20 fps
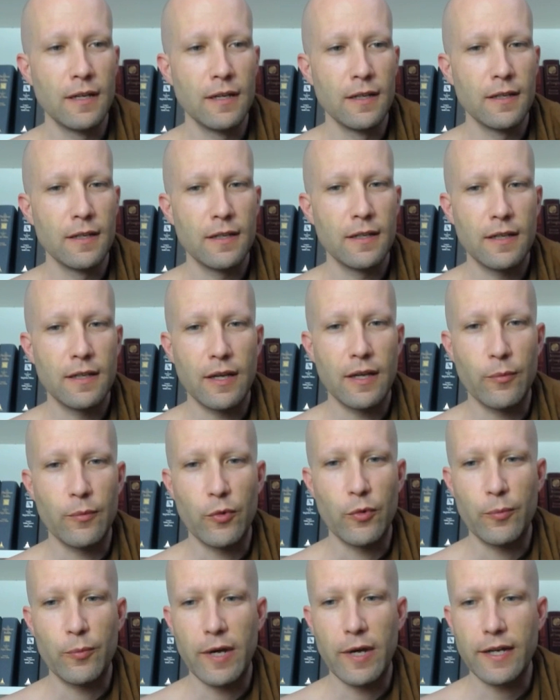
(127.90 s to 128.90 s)
And we're
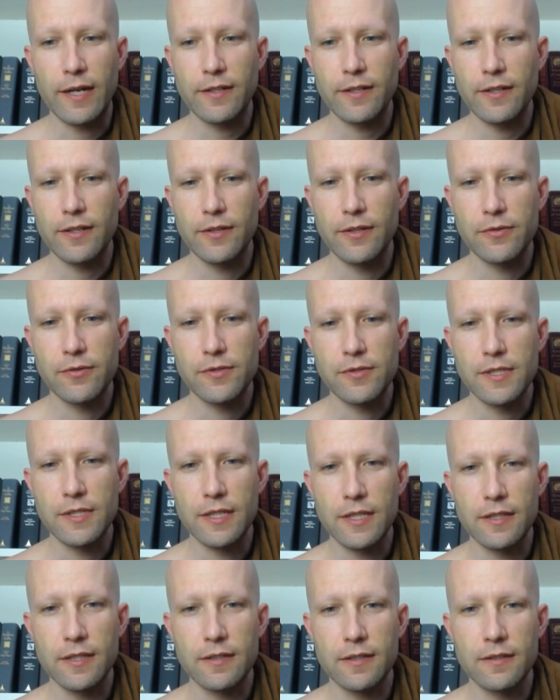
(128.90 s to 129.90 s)
back to
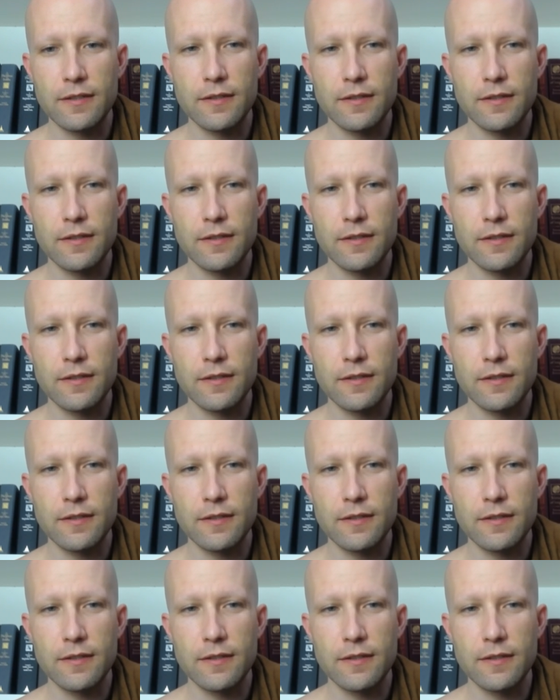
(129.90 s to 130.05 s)
using